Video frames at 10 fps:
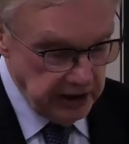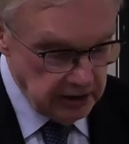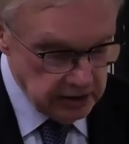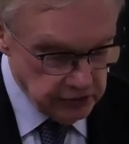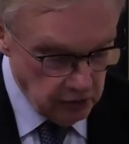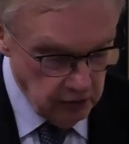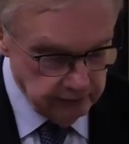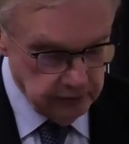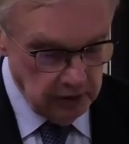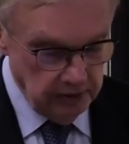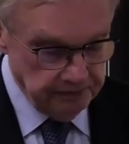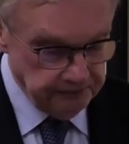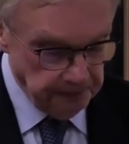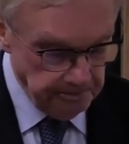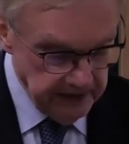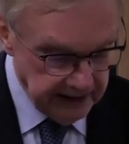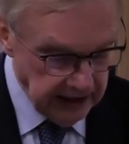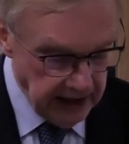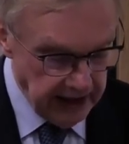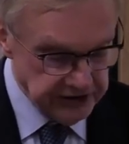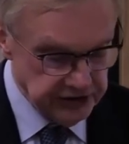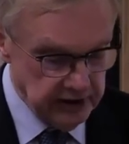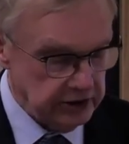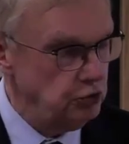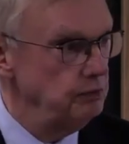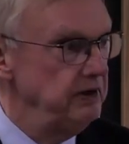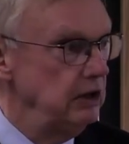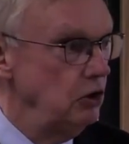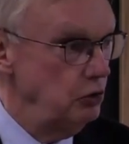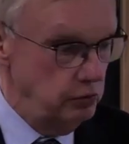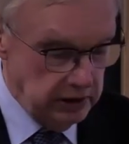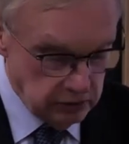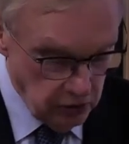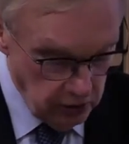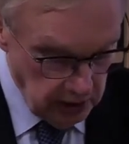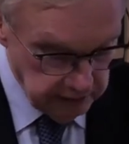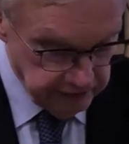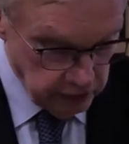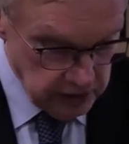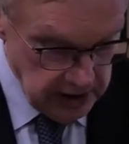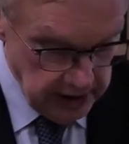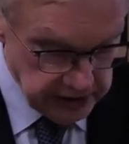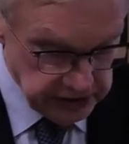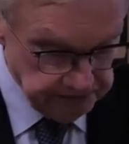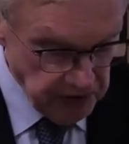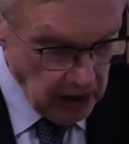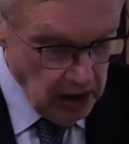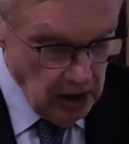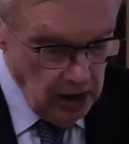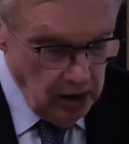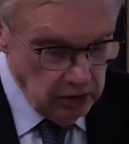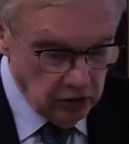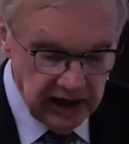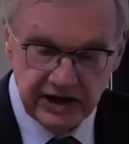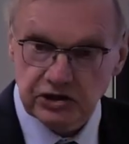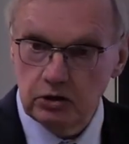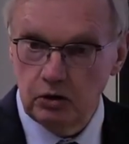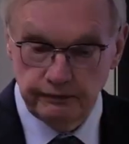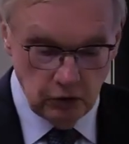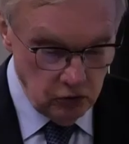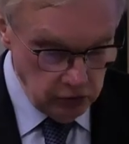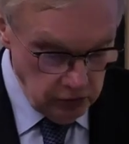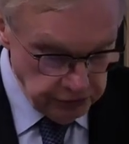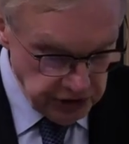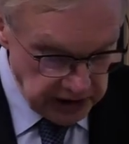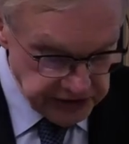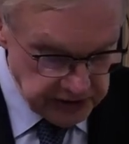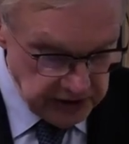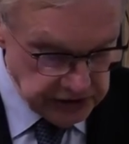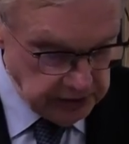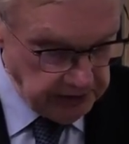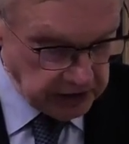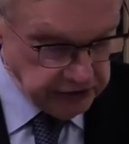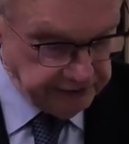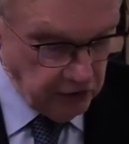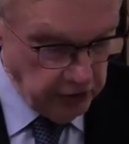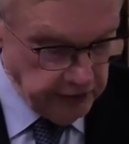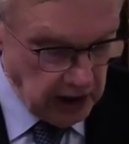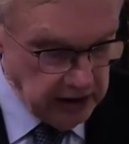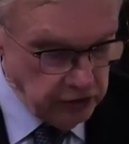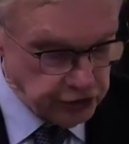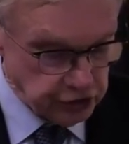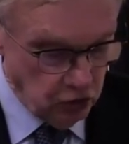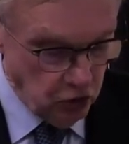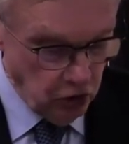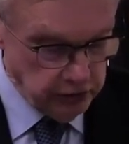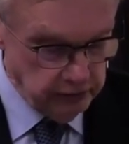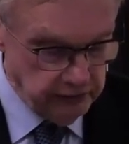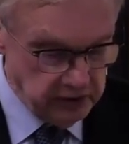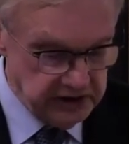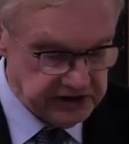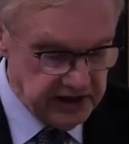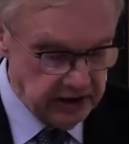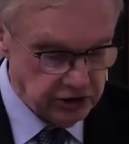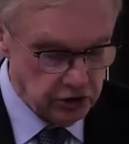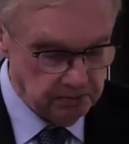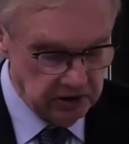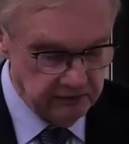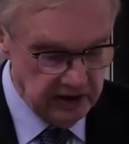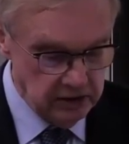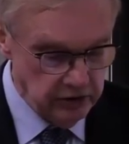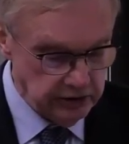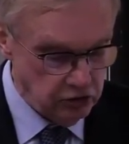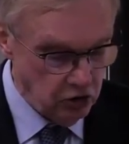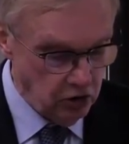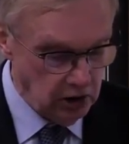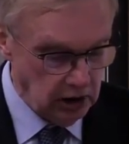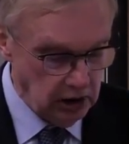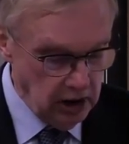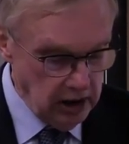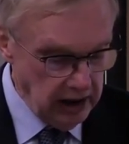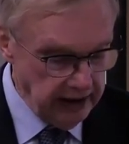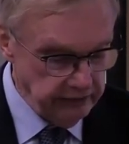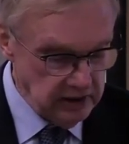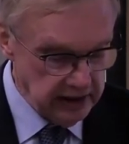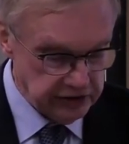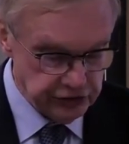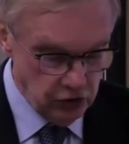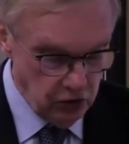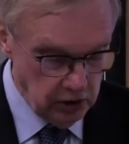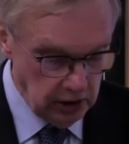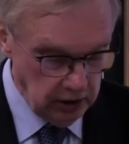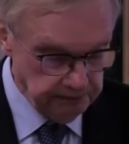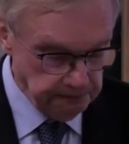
treaty sort of um, declares. There should be no internal frontiers. The case law of the Court of Justice has further underscored the distinction between the internal and the external.